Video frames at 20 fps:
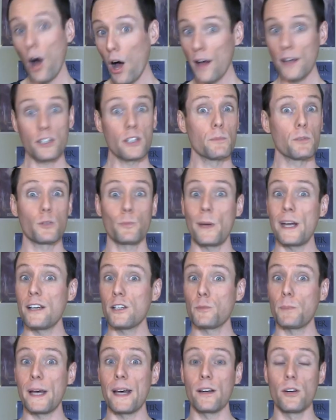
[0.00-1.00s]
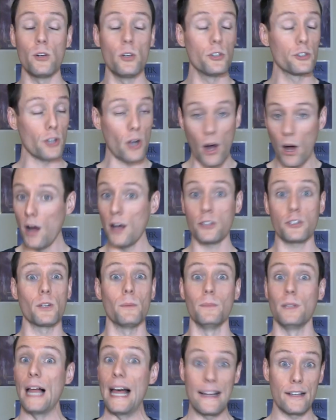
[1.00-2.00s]
Awesome space battles,
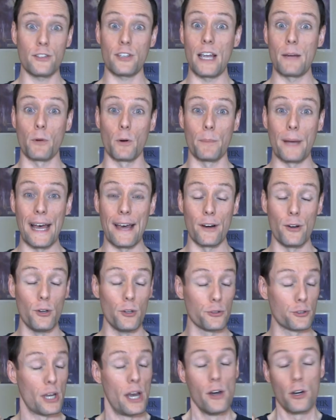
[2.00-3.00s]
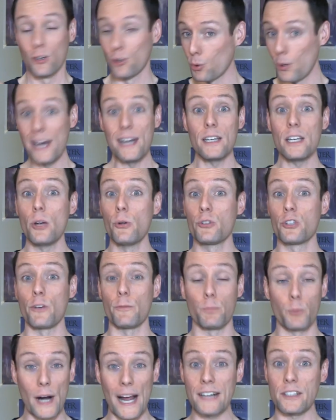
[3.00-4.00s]
awesome lightsaber battles, great use
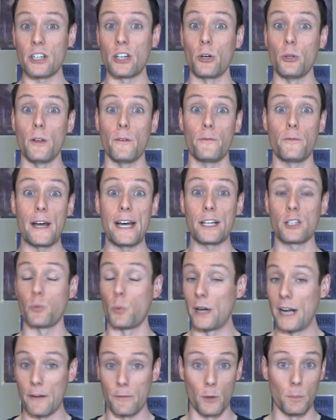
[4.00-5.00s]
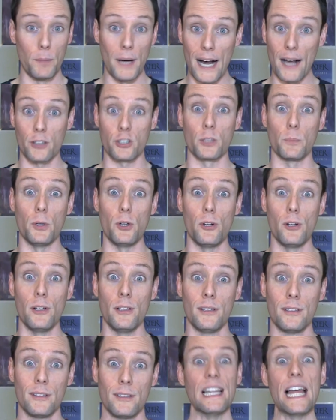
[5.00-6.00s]
of practical effects whenever
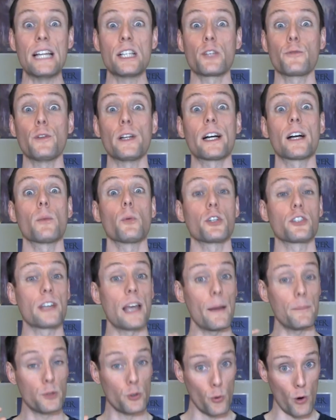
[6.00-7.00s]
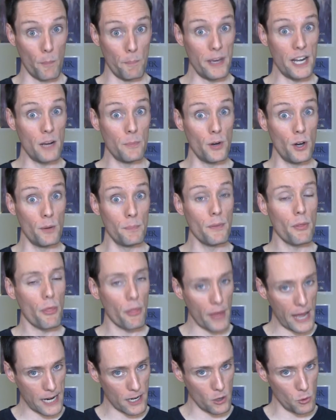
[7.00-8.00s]
possible. Lens flare was kept to a minimum.
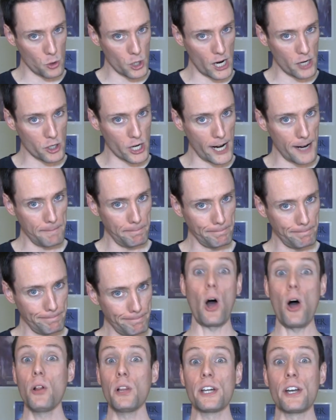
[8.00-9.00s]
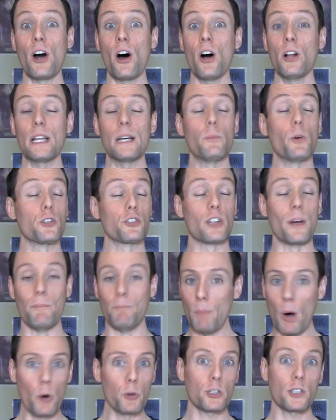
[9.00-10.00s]
Thank you, JJ. All in all, it was the
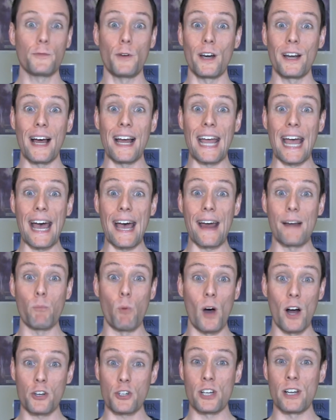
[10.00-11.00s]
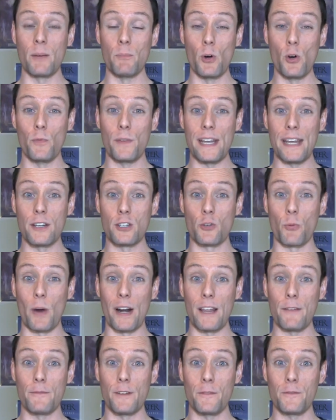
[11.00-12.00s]
most fun I had watching a movie in
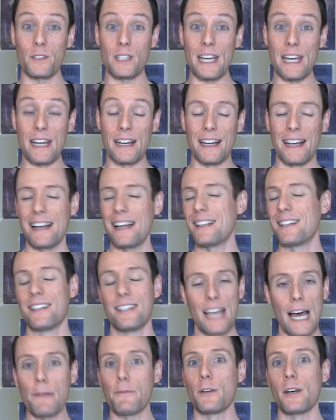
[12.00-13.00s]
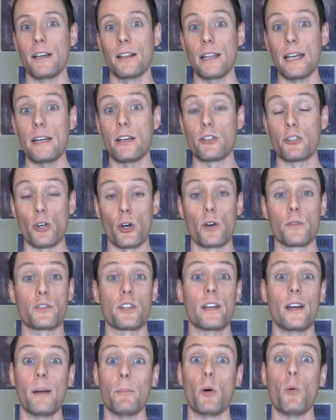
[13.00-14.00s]
2015, and it definitely
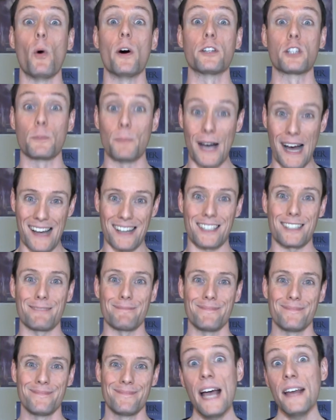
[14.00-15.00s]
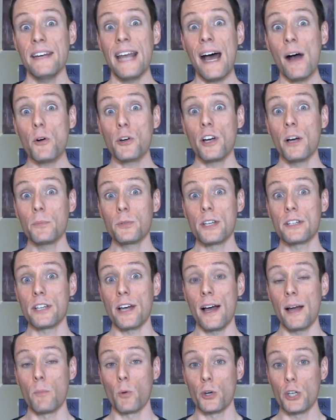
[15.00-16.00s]
deserves the number one spot. And now comes the
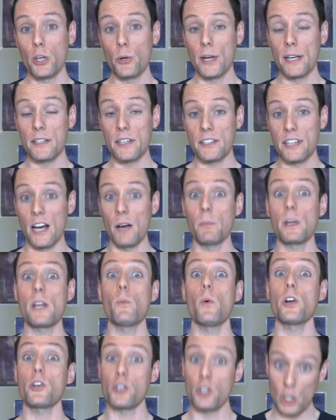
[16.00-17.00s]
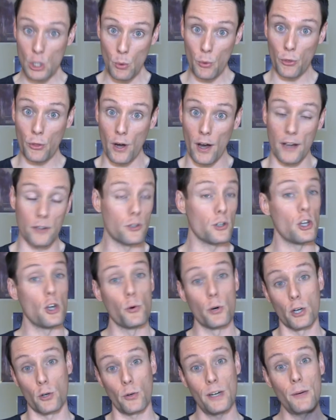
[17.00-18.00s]
time where you get to tell me what you thought. Do
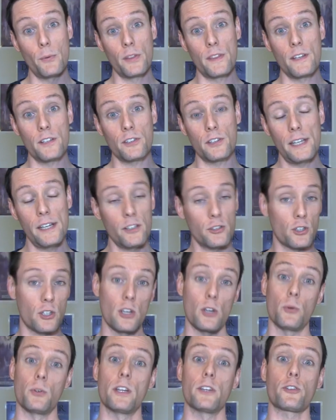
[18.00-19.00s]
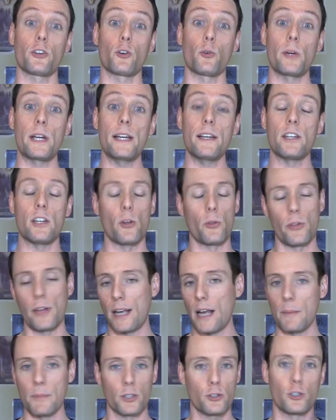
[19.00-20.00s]
you agree with this list? Do you disagree? Do you
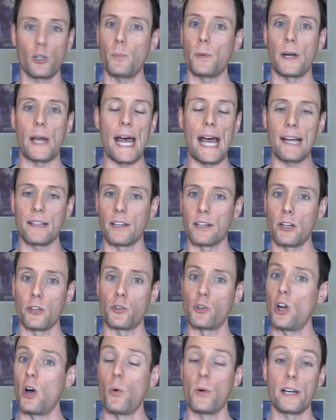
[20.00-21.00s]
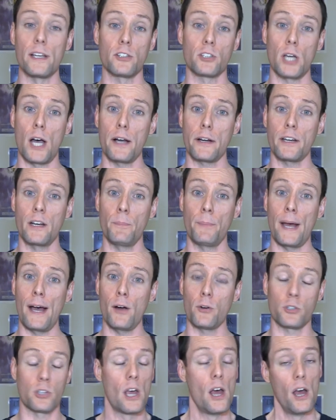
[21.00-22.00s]
think I'm a stupid hack that doesn't know what he's talking
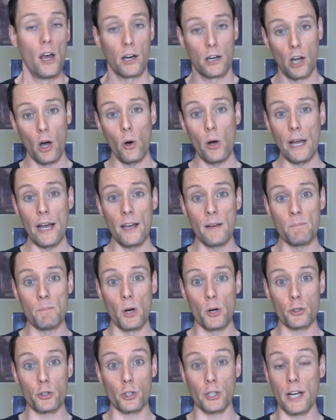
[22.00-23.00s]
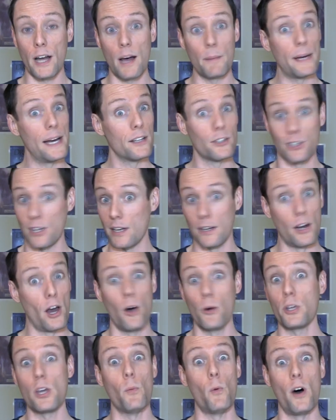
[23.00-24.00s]
about? Go ahead and post your comments. You
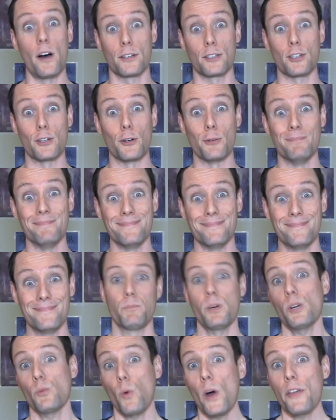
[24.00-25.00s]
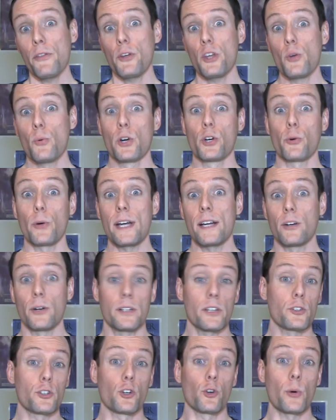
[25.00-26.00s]
know you want to. But whether you agreed or
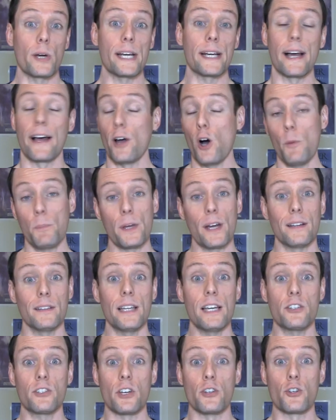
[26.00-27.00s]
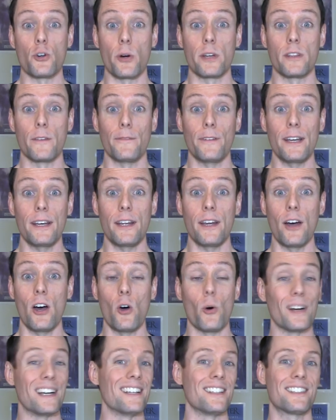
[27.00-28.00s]
disagreed, I hope you at least enjoyed the
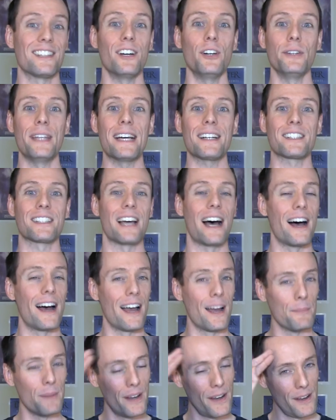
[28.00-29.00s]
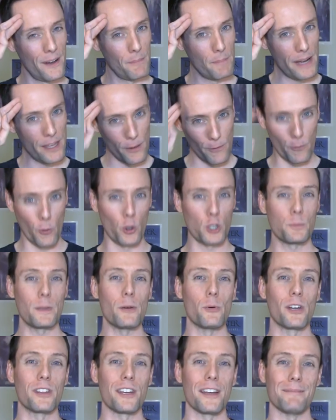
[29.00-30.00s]
video, and until next time, may the Force
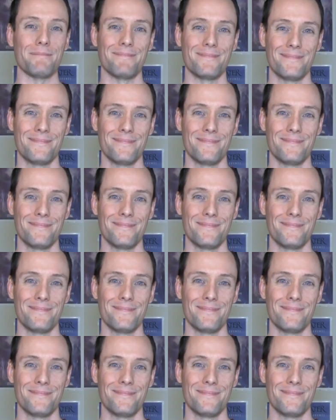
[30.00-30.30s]
be with you.